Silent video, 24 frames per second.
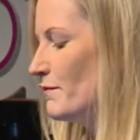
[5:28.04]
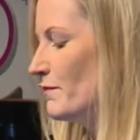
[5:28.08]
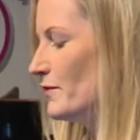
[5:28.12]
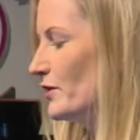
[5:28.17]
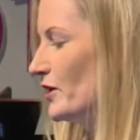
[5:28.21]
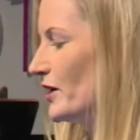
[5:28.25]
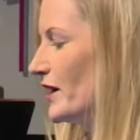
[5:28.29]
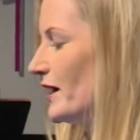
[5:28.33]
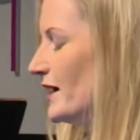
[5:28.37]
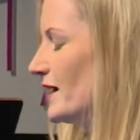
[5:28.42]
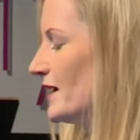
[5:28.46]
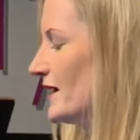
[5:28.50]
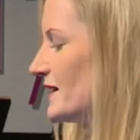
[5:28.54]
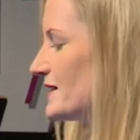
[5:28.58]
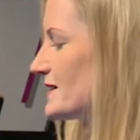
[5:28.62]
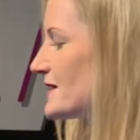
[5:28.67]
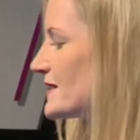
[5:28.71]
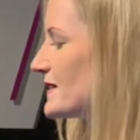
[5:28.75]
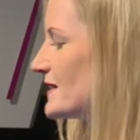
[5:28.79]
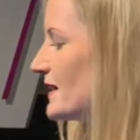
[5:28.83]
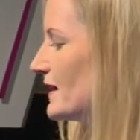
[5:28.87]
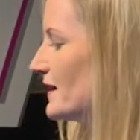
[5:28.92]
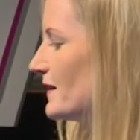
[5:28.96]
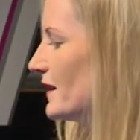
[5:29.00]
But
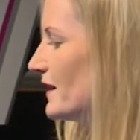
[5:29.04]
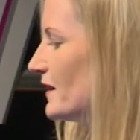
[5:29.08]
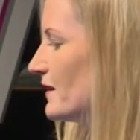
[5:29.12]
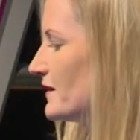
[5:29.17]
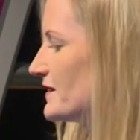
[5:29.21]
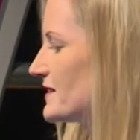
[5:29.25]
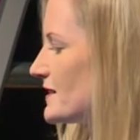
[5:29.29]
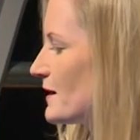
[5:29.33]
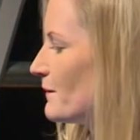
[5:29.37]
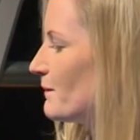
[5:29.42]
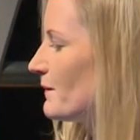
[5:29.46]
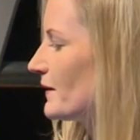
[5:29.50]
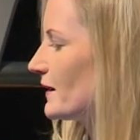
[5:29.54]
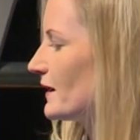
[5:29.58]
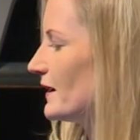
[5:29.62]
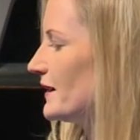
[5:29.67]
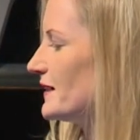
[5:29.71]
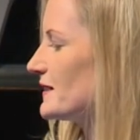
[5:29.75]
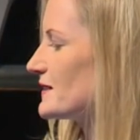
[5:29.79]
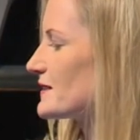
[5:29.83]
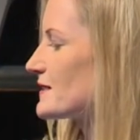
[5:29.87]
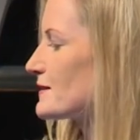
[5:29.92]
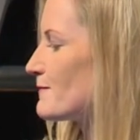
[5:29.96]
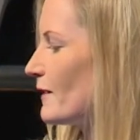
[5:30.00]
it's
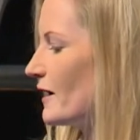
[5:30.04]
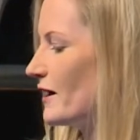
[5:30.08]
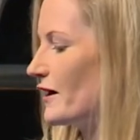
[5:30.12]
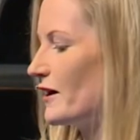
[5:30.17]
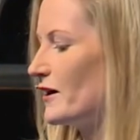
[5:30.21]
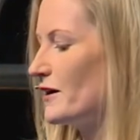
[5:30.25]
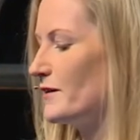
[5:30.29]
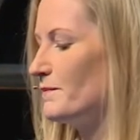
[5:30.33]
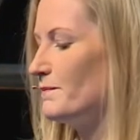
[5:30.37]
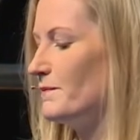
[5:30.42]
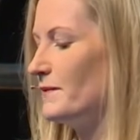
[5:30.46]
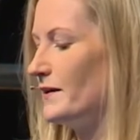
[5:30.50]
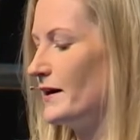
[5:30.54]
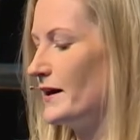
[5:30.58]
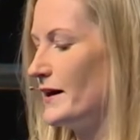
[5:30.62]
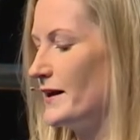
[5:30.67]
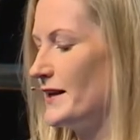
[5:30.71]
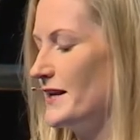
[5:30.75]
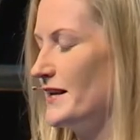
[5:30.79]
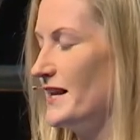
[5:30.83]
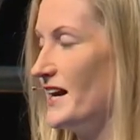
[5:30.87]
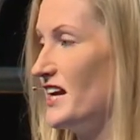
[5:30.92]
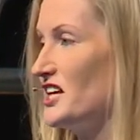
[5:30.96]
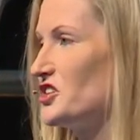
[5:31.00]
typically inspired
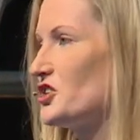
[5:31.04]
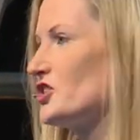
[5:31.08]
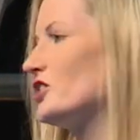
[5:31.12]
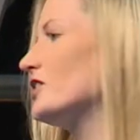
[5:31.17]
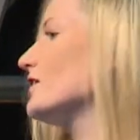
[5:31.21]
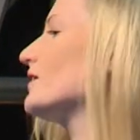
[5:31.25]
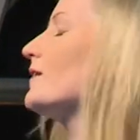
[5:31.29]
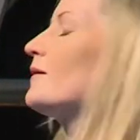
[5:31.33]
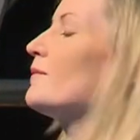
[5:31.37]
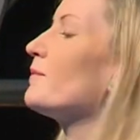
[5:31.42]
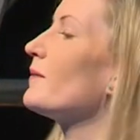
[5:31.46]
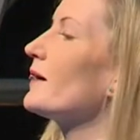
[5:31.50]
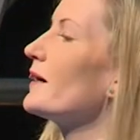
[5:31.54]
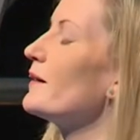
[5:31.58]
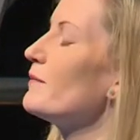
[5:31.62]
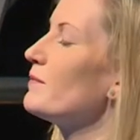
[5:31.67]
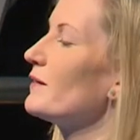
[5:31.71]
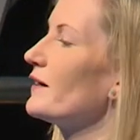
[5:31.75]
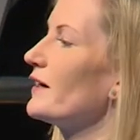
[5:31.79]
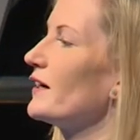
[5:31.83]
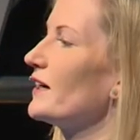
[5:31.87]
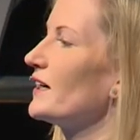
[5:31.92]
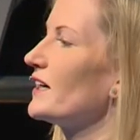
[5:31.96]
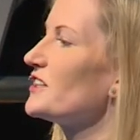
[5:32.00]
by nature, by
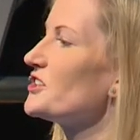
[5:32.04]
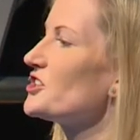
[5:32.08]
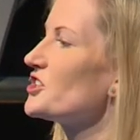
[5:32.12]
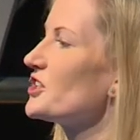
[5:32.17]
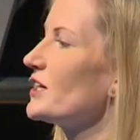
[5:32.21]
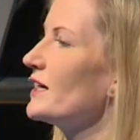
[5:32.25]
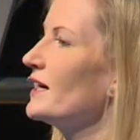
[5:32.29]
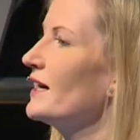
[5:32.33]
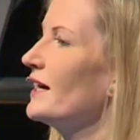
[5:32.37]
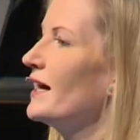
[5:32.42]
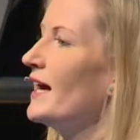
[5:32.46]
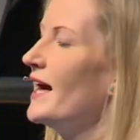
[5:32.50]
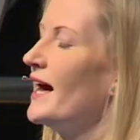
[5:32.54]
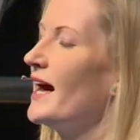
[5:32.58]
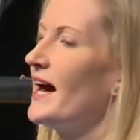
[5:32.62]
biology,